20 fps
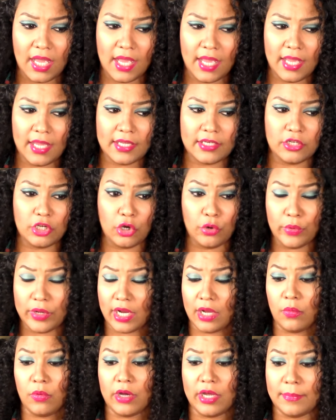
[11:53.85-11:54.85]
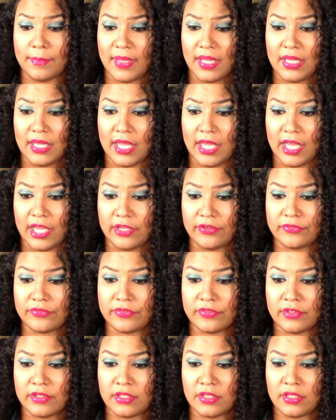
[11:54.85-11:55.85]
I know what I want in my
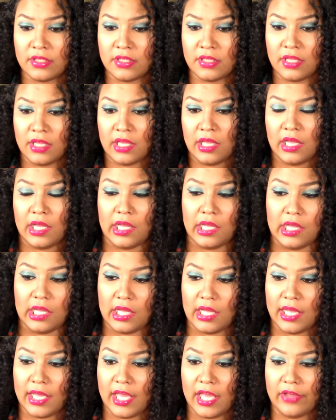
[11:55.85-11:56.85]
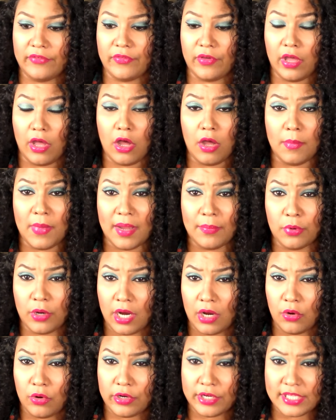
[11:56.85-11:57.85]
life. I have all my
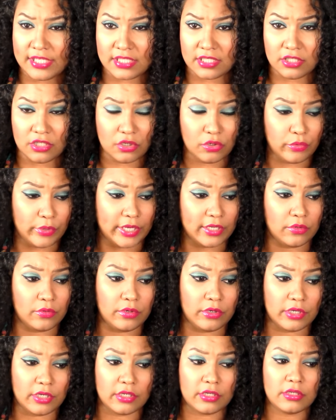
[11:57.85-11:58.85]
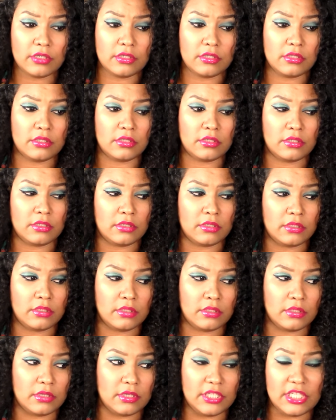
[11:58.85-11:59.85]
priorities in the correct order.
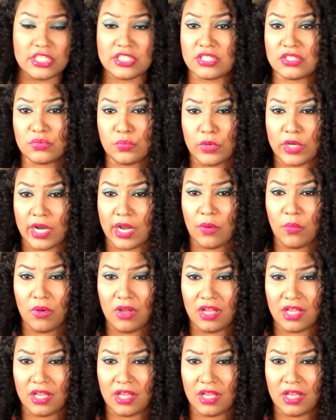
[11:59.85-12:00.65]
This is what I